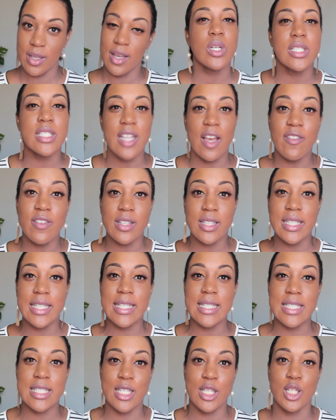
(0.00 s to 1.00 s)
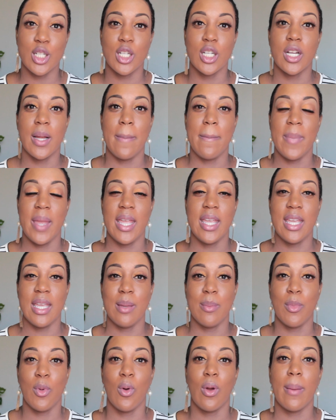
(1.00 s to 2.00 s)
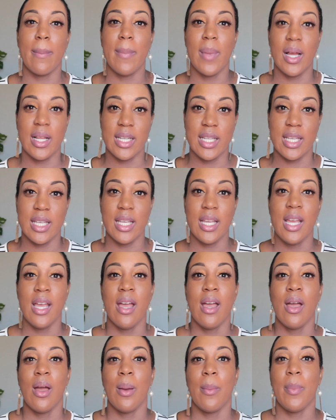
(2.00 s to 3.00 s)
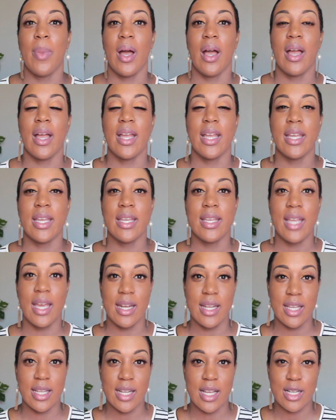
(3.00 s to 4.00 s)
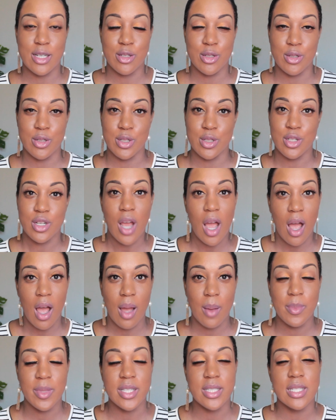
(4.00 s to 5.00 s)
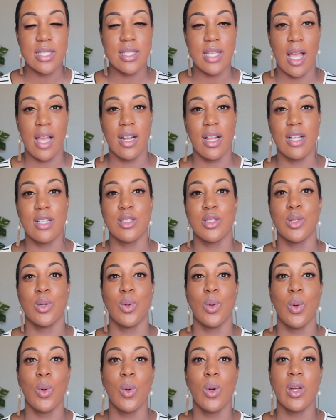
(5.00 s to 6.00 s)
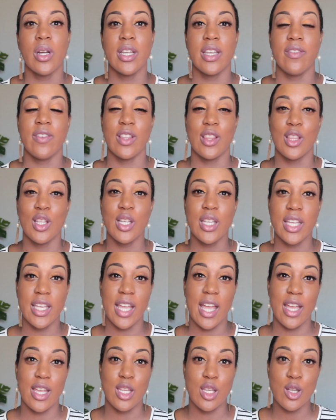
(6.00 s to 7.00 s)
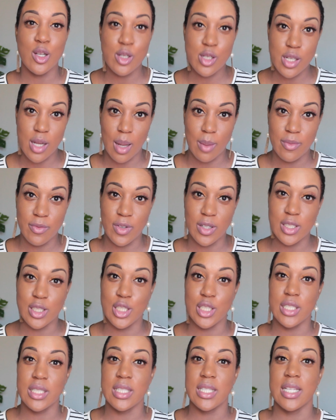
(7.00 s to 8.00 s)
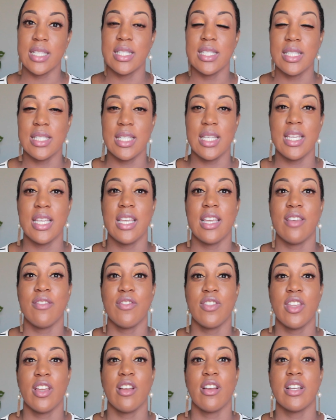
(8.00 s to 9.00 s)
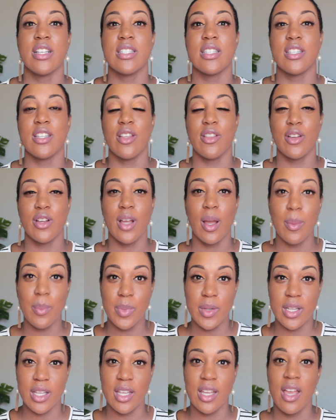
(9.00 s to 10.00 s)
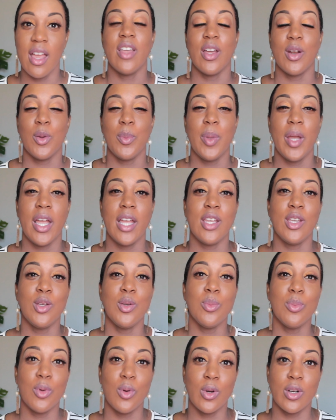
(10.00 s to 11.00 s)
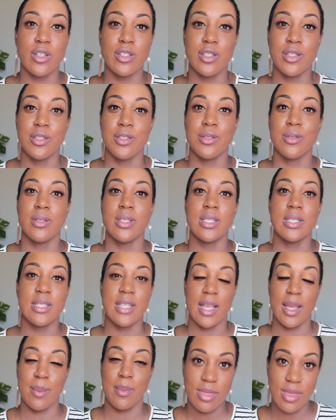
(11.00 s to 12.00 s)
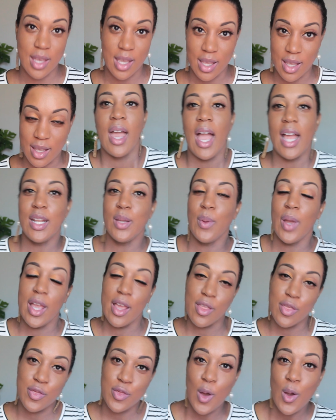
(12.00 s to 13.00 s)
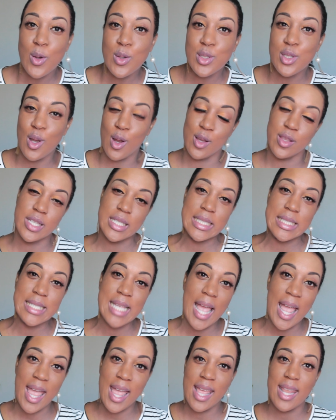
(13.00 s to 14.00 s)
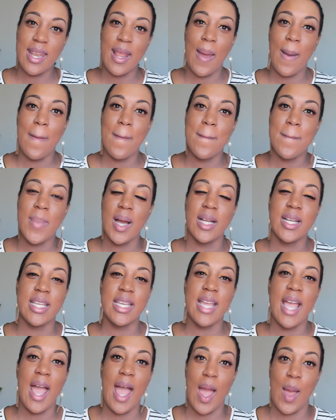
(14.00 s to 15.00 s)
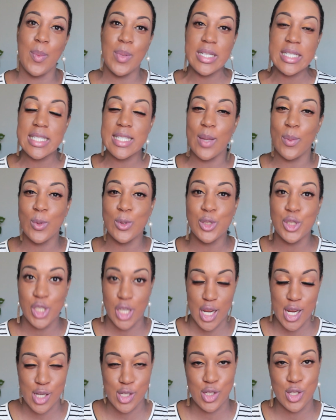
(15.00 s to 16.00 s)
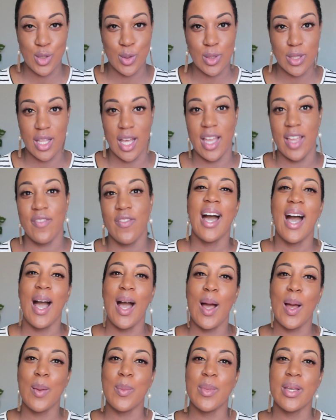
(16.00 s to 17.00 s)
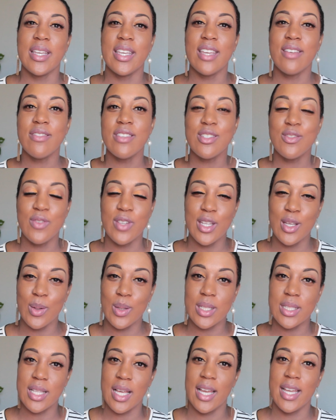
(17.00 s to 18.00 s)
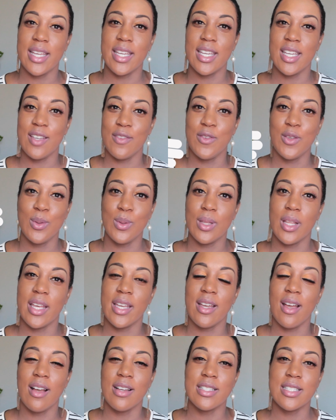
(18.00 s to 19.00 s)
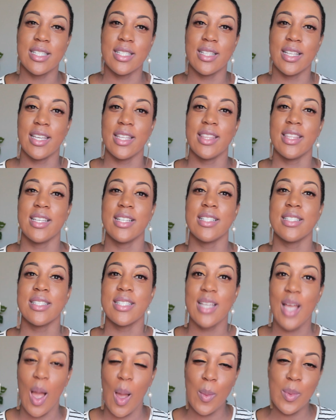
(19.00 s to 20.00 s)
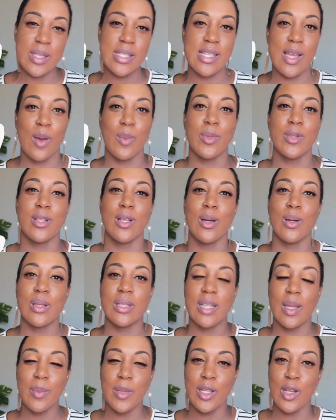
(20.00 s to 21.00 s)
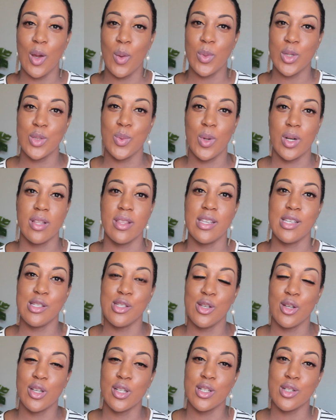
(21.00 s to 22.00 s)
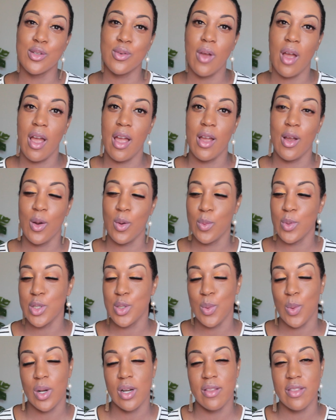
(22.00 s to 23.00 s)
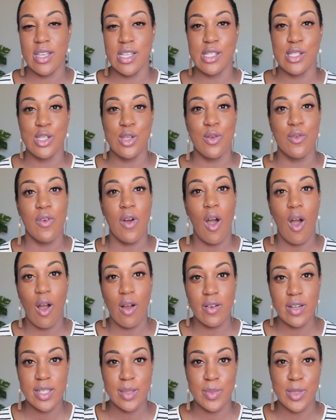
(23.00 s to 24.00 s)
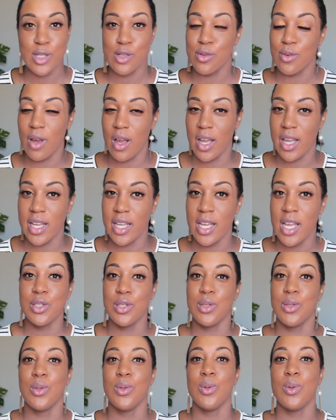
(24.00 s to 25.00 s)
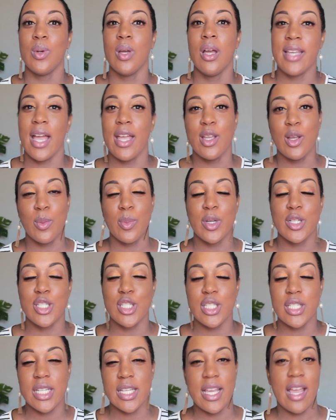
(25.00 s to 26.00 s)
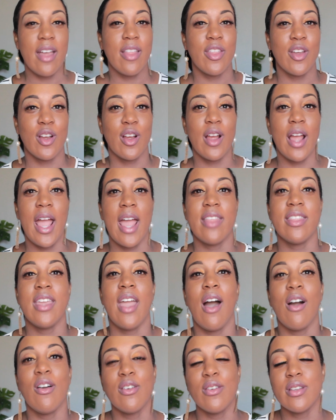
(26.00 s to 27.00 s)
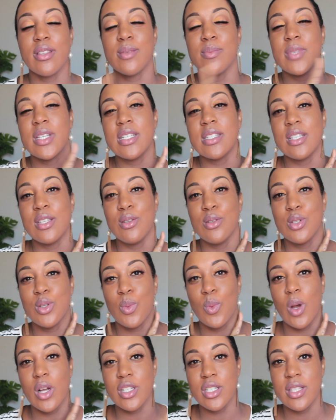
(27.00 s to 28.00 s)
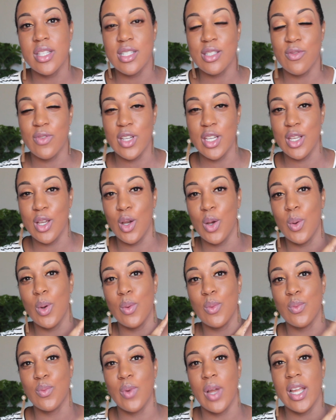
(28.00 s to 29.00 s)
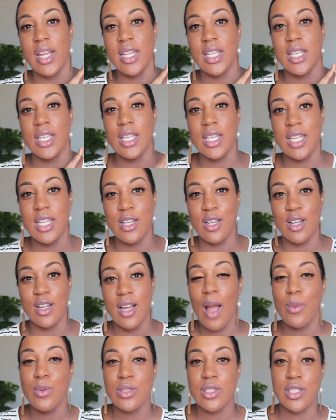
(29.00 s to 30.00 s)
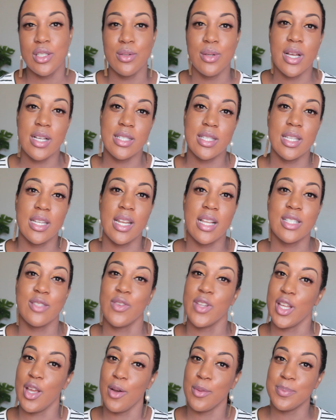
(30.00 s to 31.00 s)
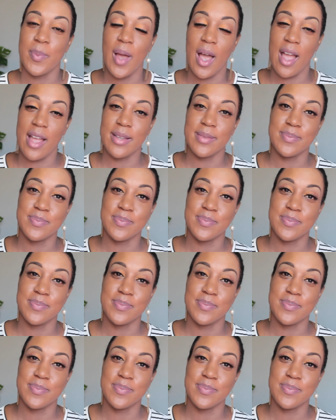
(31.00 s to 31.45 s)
Or definitely consider making more money by getting an extra job that's a side hustle, or even looking at your job functions and seeing if there is another company that'll pay you more to do the same thing. Anyway, those are the 10 money habits that will change your life. Give this video a like if you like content like this. Comment down below. Let me know which one of these you're gonna try, or which one of these you've already been trying to get your budget together. And the algorithm thinks that you should watch this video right here. I will see you guys in the next video. Bye.